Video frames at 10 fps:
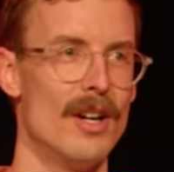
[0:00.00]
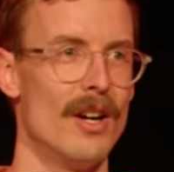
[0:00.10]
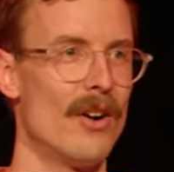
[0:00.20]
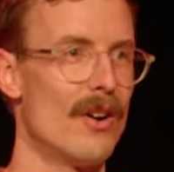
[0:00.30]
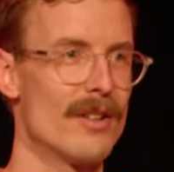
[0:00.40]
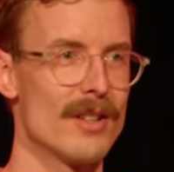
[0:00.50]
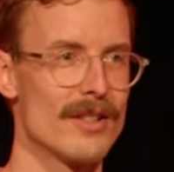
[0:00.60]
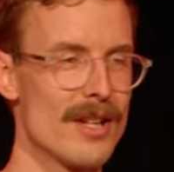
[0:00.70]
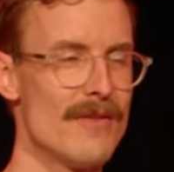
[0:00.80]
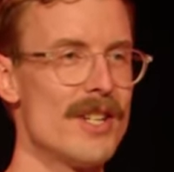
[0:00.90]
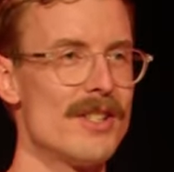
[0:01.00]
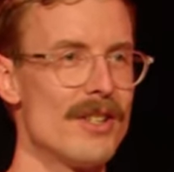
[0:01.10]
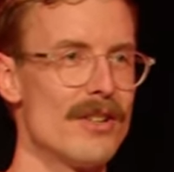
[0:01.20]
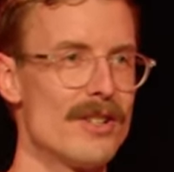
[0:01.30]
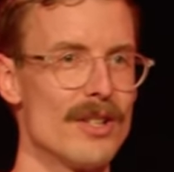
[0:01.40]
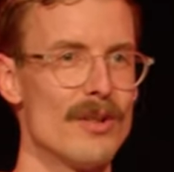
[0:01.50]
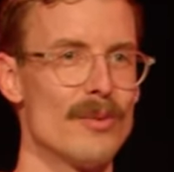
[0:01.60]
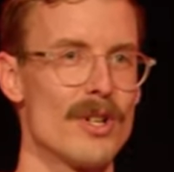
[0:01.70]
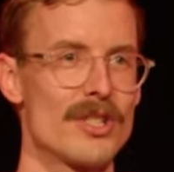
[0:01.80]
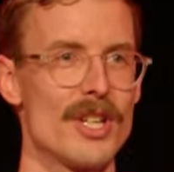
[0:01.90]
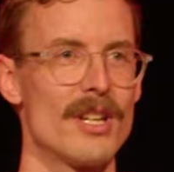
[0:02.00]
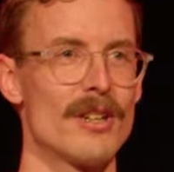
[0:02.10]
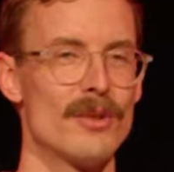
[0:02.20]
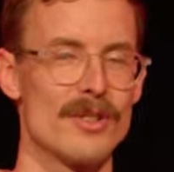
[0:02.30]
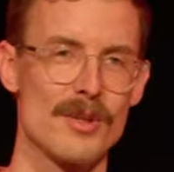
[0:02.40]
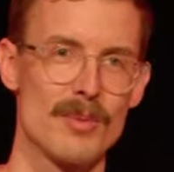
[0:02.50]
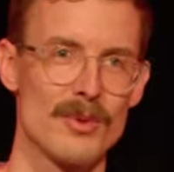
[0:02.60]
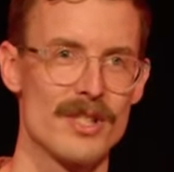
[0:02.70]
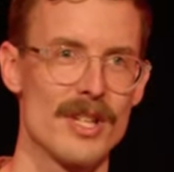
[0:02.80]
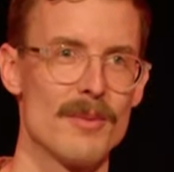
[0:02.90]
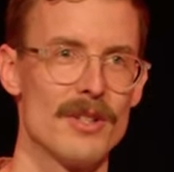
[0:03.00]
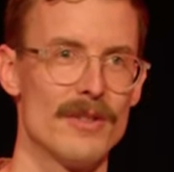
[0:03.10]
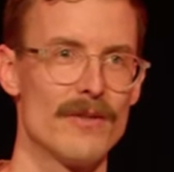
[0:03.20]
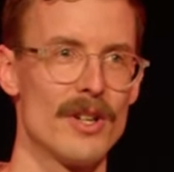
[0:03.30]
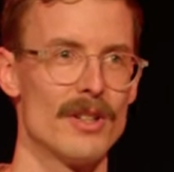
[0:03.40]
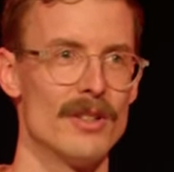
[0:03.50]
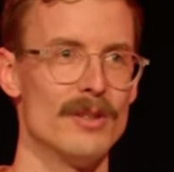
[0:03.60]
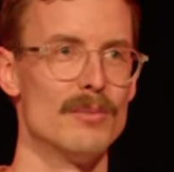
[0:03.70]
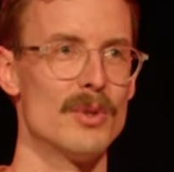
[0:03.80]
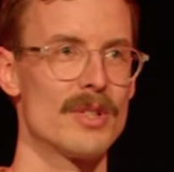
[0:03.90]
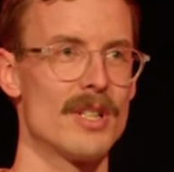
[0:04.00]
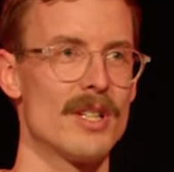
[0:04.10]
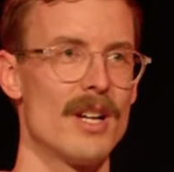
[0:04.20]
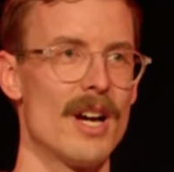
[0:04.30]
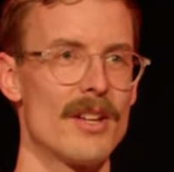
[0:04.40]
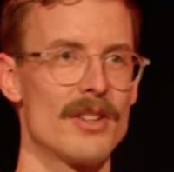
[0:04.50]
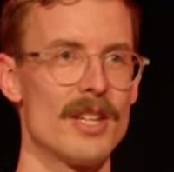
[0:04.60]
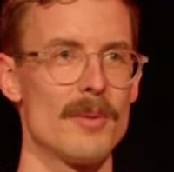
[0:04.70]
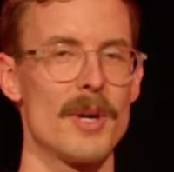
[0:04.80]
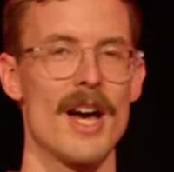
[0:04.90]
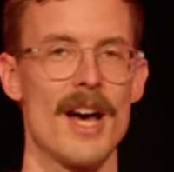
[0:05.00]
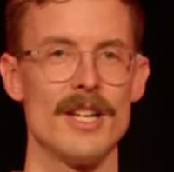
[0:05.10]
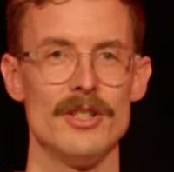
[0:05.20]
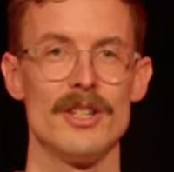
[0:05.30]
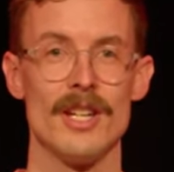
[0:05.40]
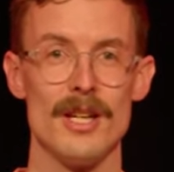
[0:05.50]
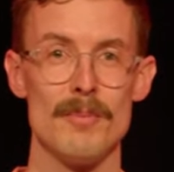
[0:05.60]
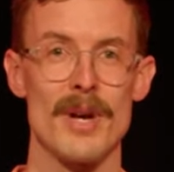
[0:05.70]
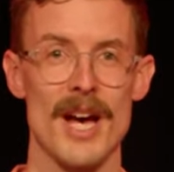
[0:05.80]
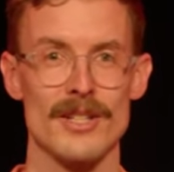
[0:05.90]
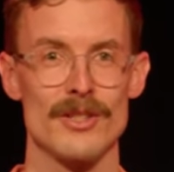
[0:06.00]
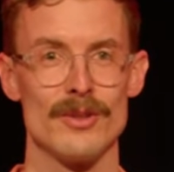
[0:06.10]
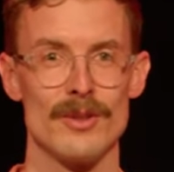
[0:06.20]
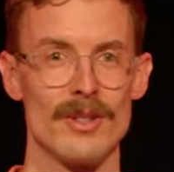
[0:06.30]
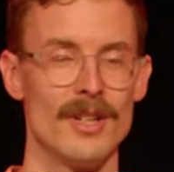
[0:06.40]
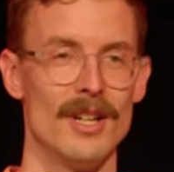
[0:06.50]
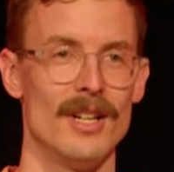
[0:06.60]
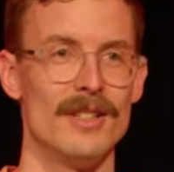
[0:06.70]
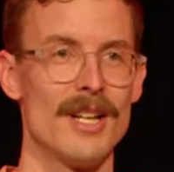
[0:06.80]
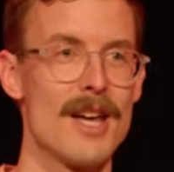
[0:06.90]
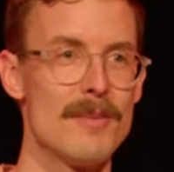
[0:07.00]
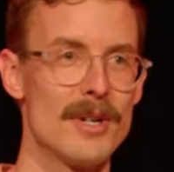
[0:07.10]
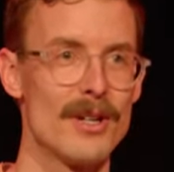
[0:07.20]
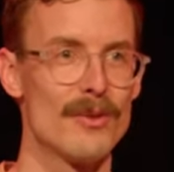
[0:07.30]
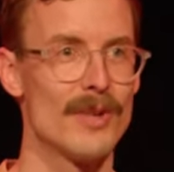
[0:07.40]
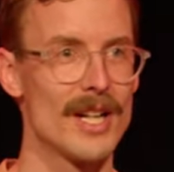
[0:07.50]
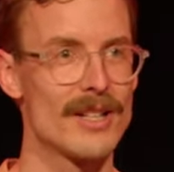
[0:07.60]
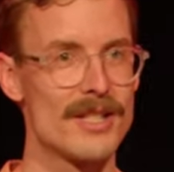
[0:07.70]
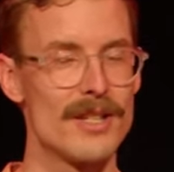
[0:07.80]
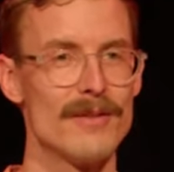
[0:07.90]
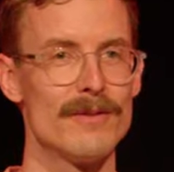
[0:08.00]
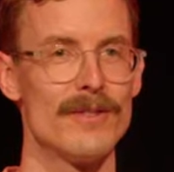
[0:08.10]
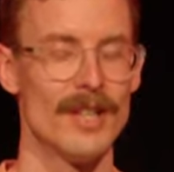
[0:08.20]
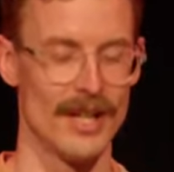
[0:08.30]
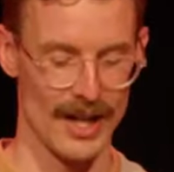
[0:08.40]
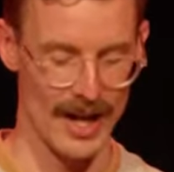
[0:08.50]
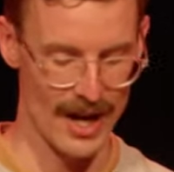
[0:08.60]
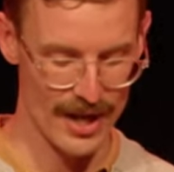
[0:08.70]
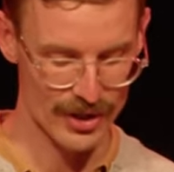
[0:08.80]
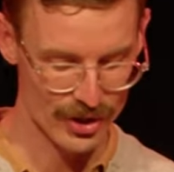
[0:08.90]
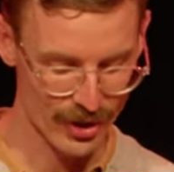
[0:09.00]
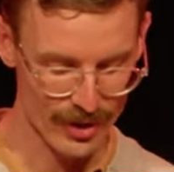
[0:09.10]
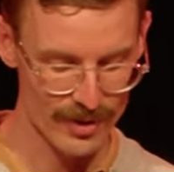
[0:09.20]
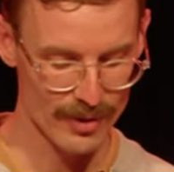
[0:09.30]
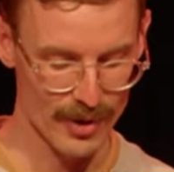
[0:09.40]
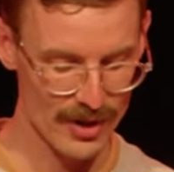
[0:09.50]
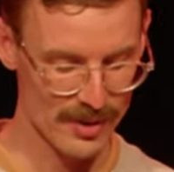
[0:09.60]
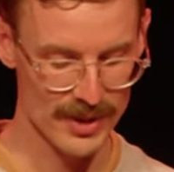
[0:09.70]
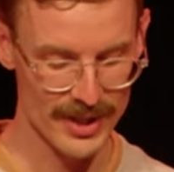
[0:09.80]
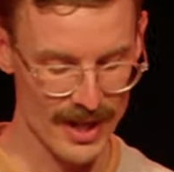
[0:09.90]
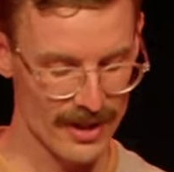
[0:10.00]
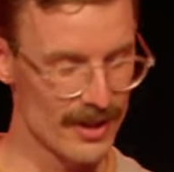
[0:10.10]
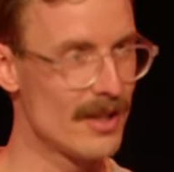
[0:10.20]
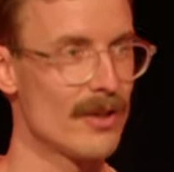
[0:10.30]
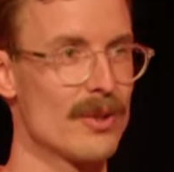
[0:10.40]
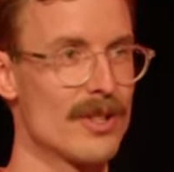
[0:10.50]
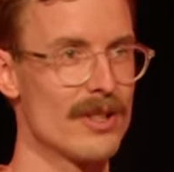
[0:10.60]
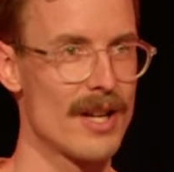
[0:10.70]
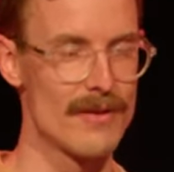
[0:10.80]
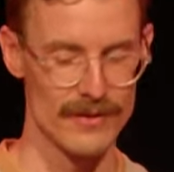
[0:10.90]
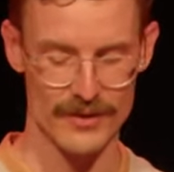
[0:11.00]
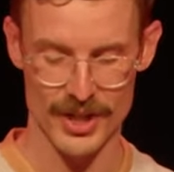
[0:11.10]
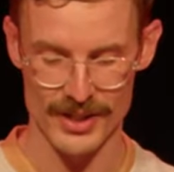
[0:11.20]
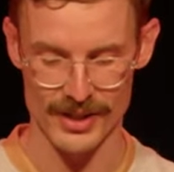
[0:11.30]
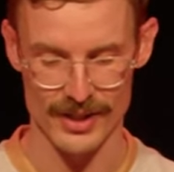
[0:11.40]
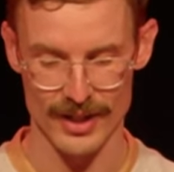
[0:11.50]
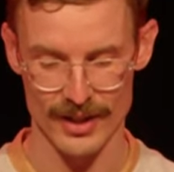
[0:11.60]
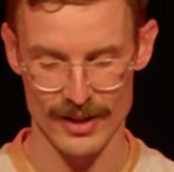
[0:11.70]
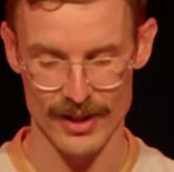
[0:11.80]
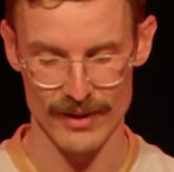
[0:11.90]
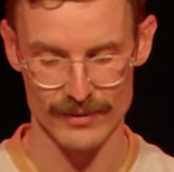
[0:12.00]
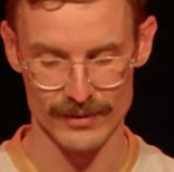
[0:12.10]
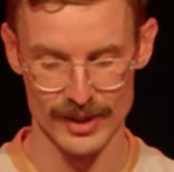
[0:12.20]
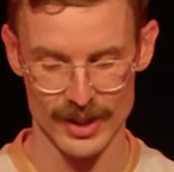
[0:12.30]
on the TV series that you're watching or the sports team that you follow more than thinking about how you can impact your neighbour, relative, and show them hospitality or the love of Jesus in their life?